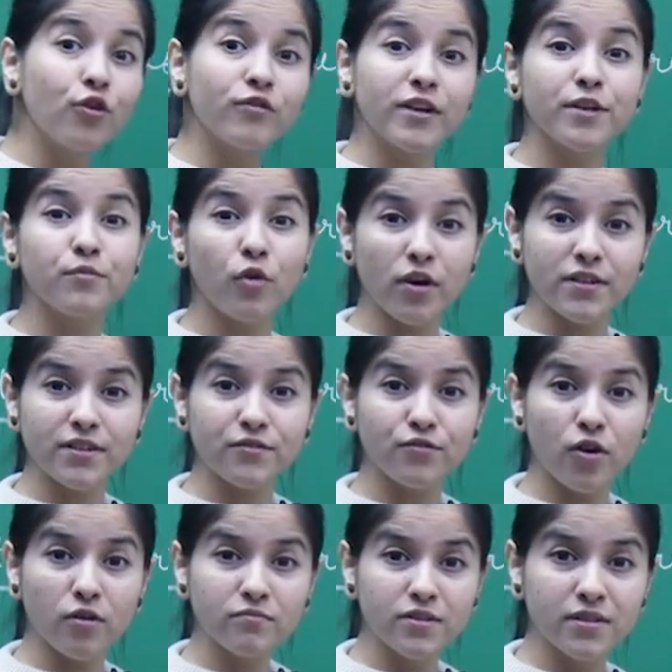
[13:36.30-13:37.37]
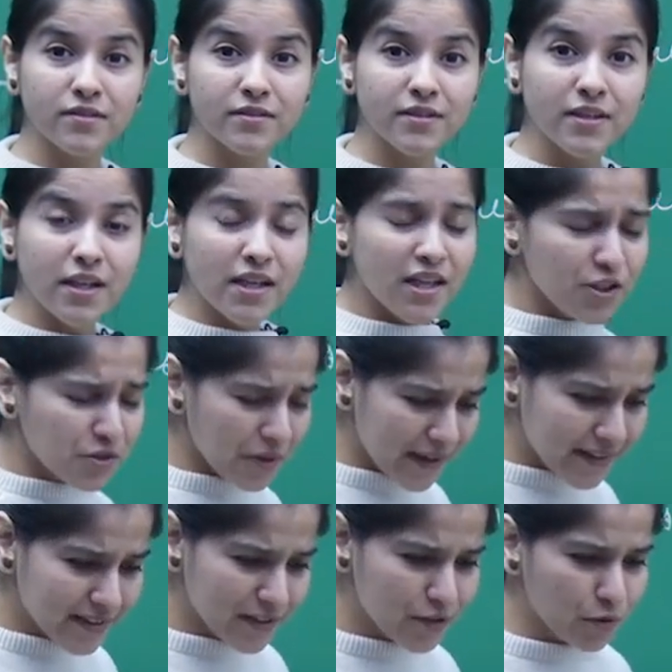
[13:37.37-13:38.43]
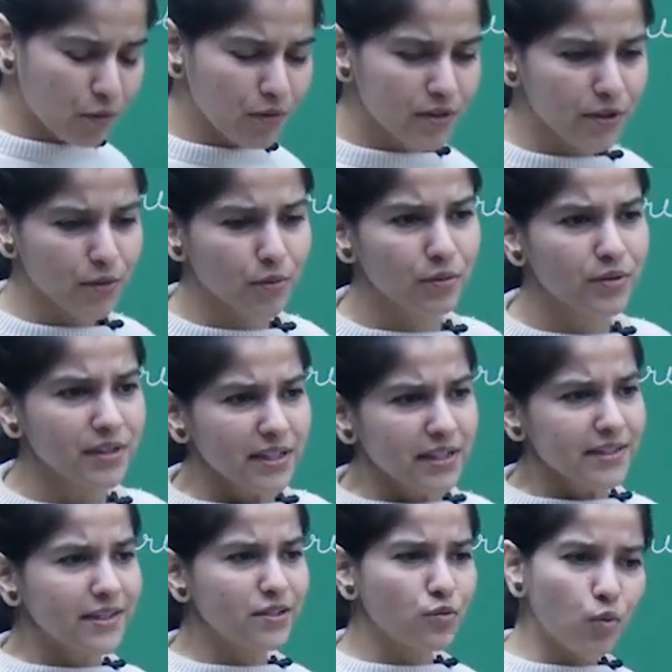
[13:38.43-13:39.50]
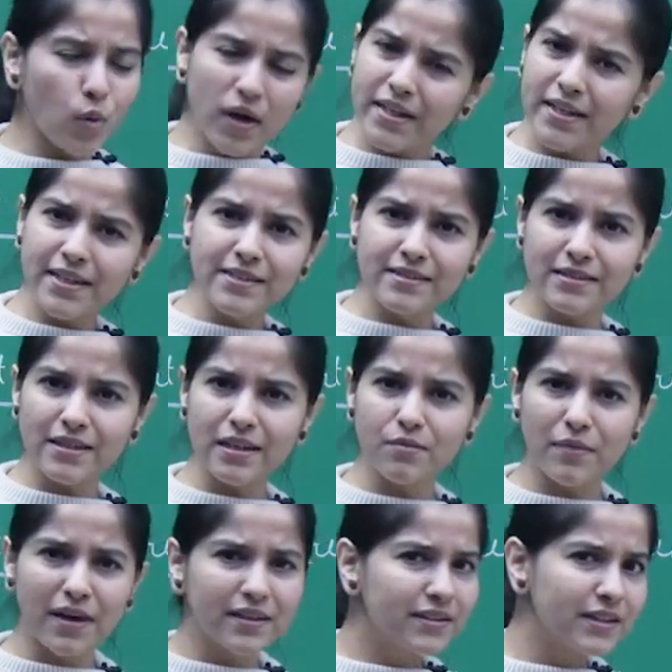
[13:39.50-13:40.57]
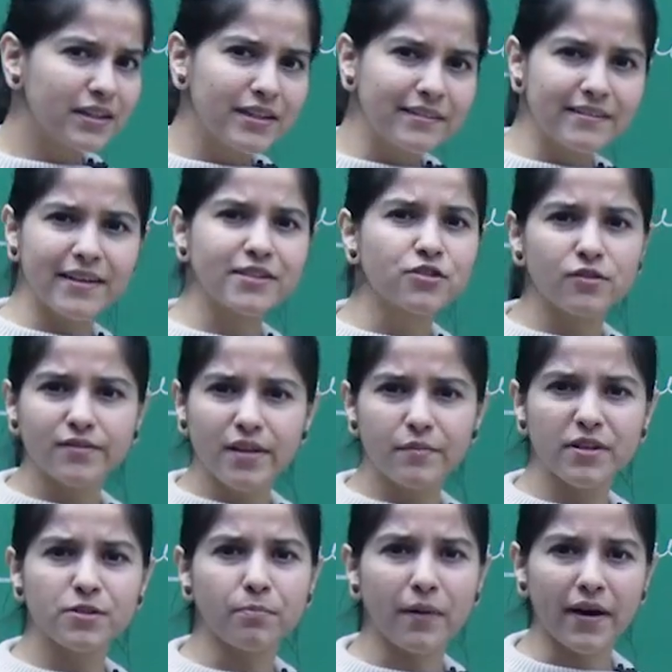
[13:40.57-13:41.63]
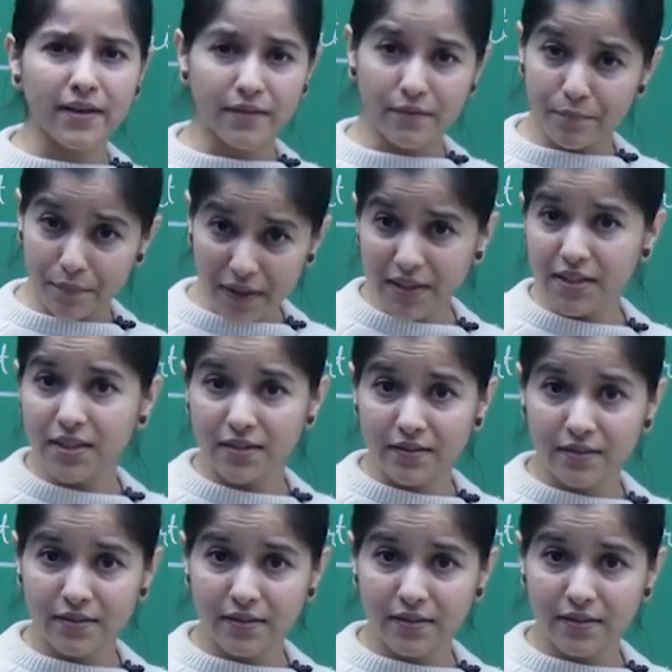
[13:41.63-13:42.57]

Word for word: covalent bonds are formed. So as I told you that one is sigma, the rest of them is pi. But